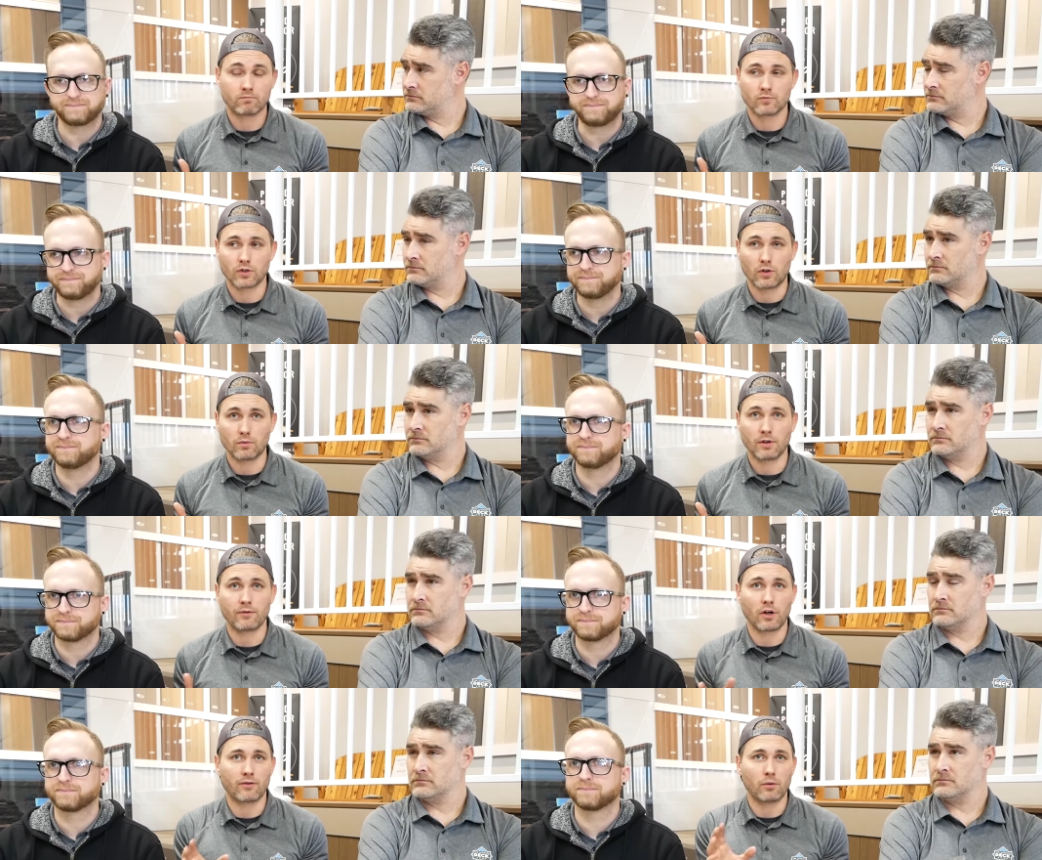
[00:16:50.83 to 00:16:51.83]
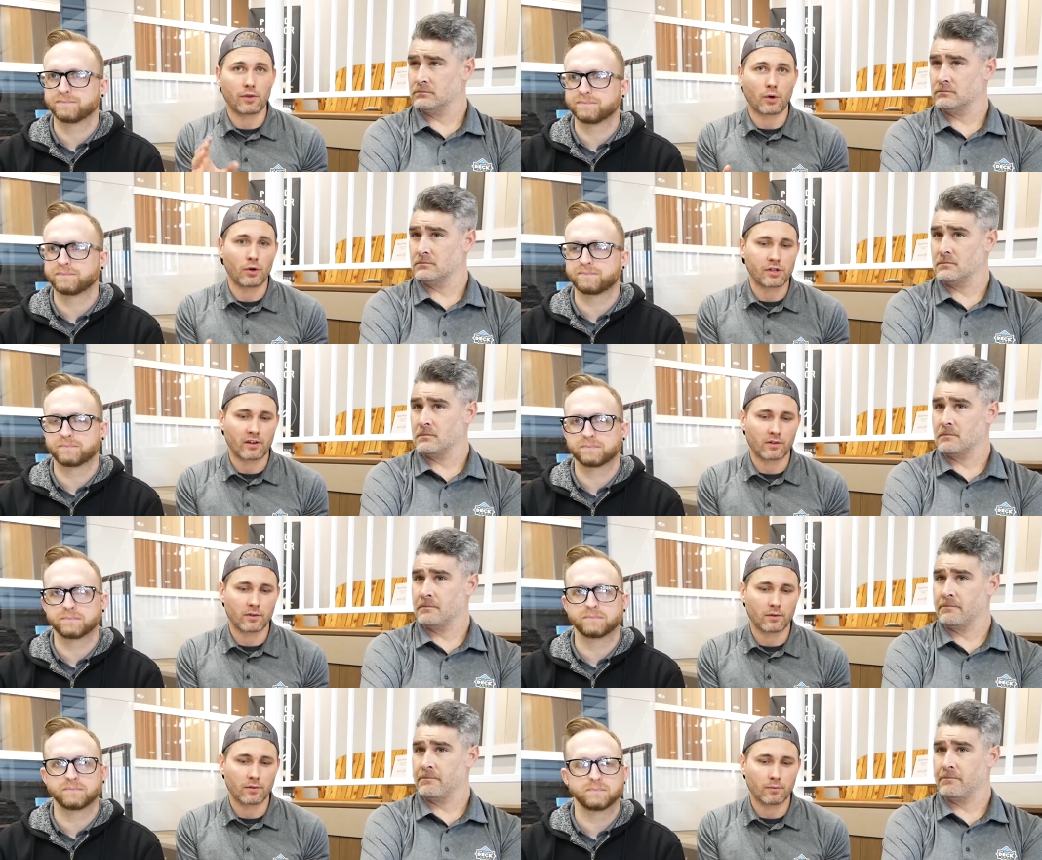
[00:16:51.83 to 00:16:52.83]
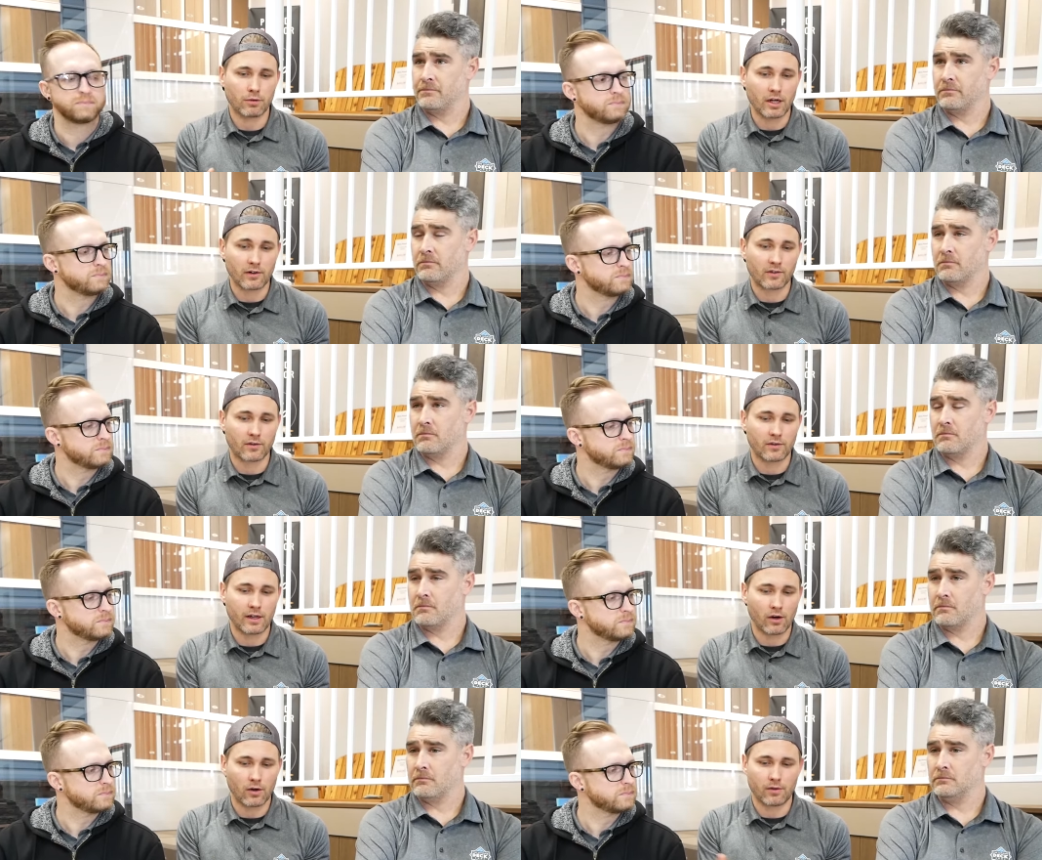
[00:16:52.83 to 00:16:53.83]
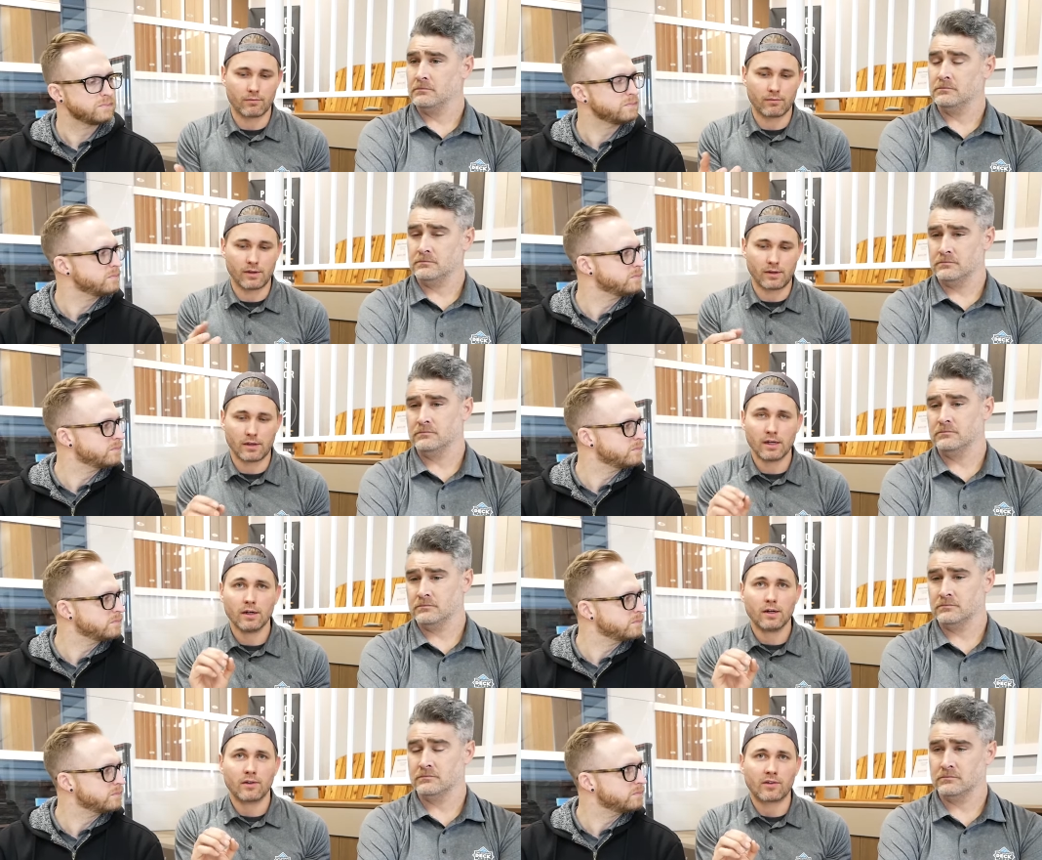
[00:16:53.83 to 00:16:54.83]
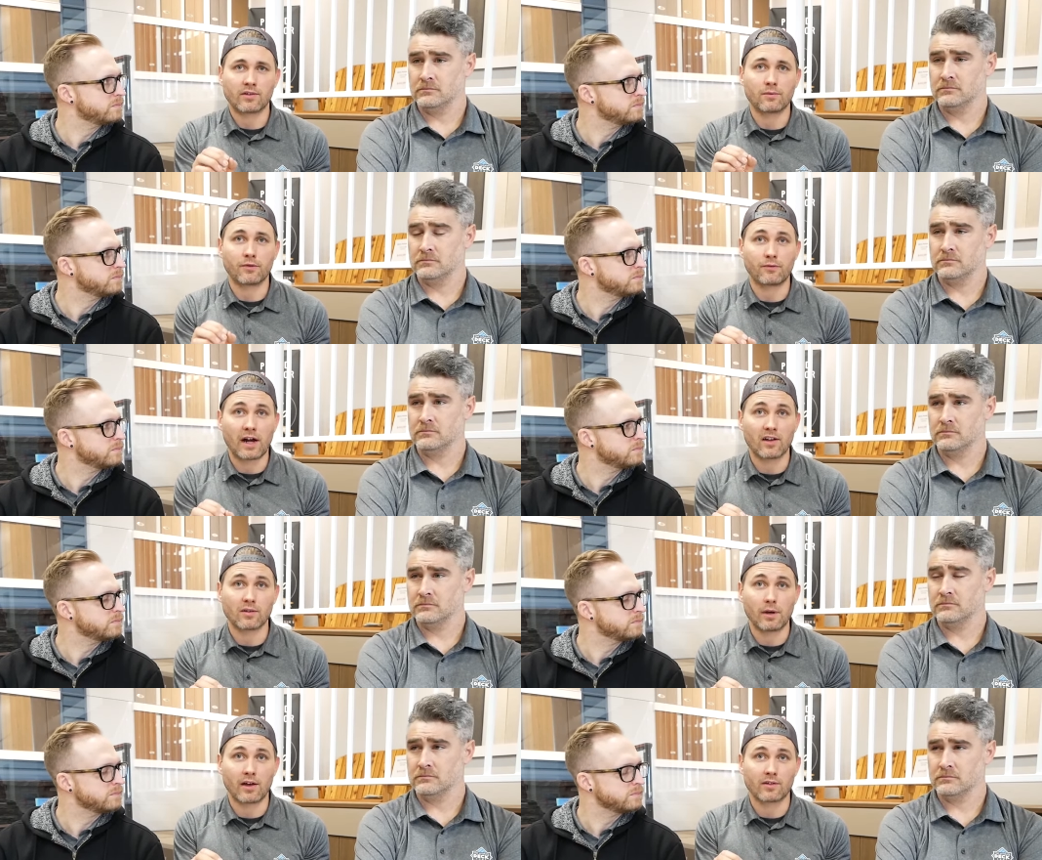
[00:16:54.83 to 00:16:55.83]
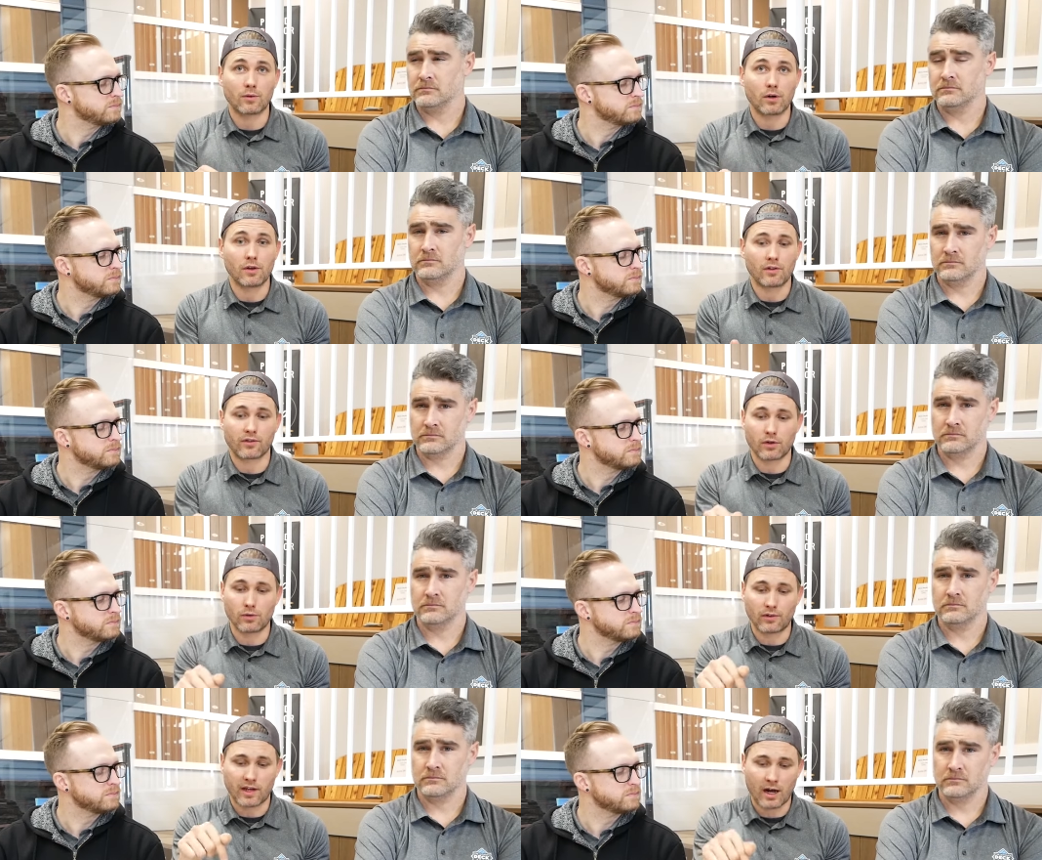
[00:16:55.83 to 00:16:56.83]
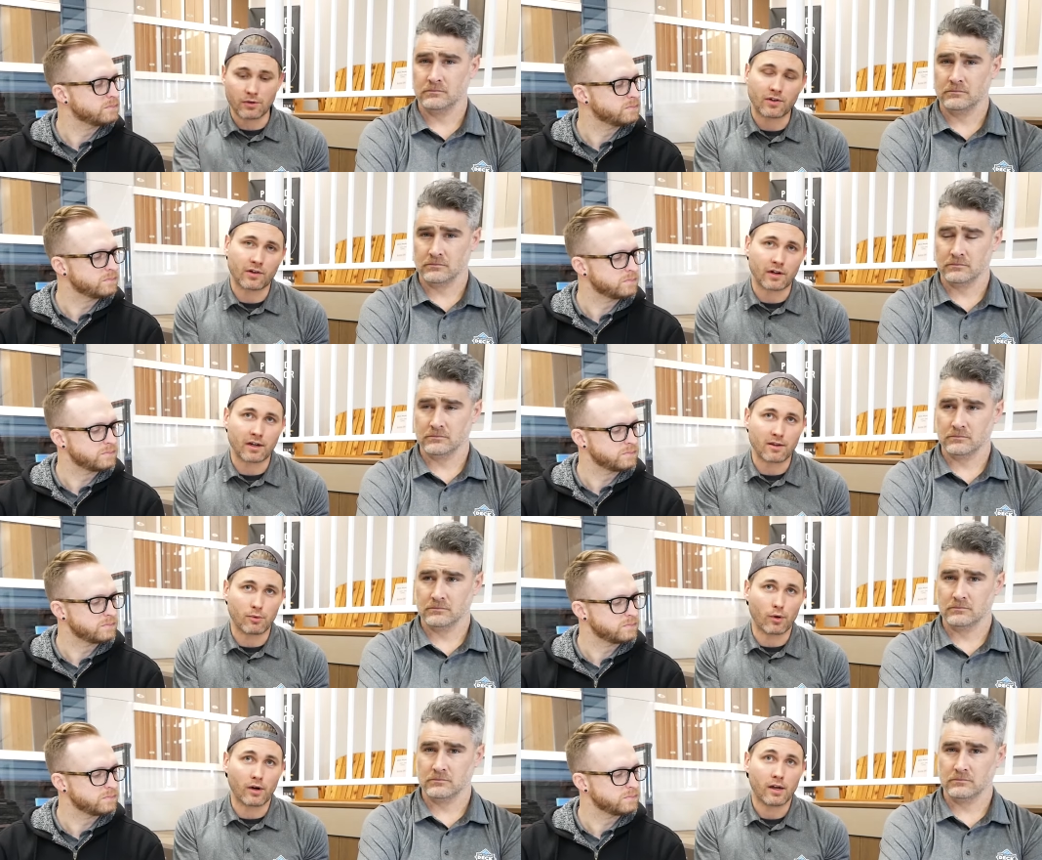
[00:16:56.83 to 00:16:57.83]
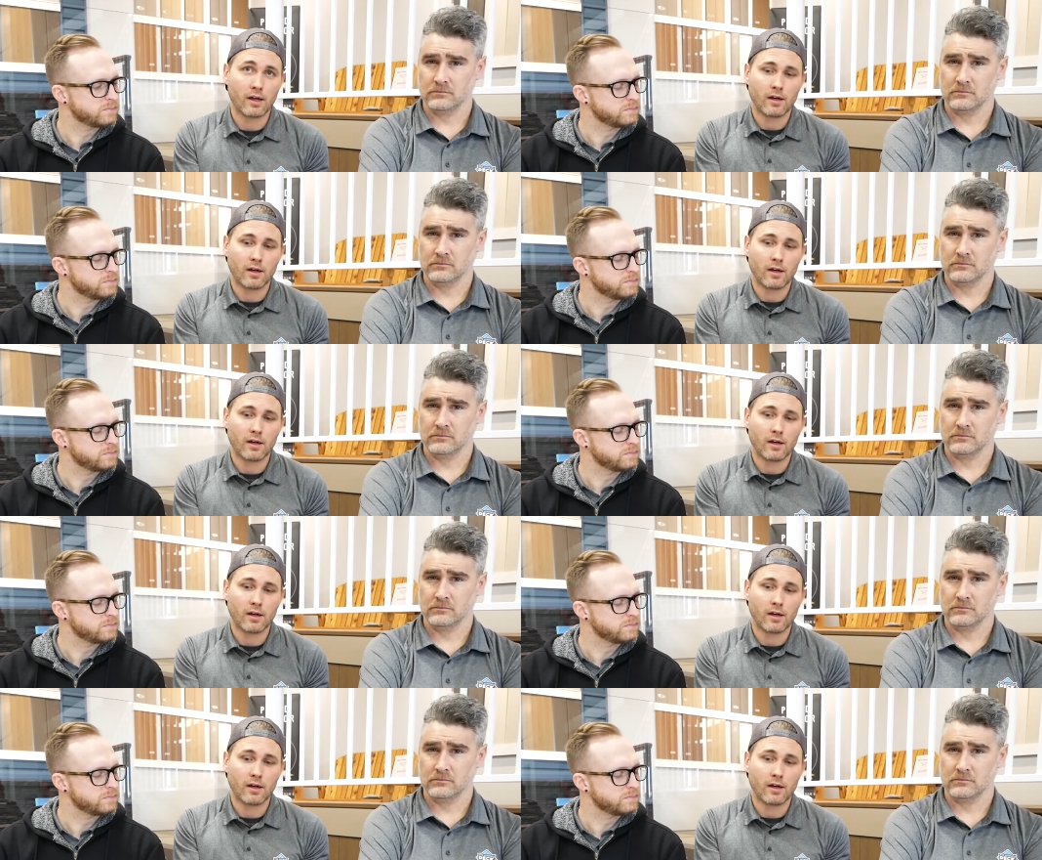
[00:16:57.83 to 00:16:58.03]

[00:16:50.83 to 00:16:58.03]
Speaker 1: So if you're not familiar with Cortex plugs, they are the system from Fastenmaster where the screw is countersunk into the board.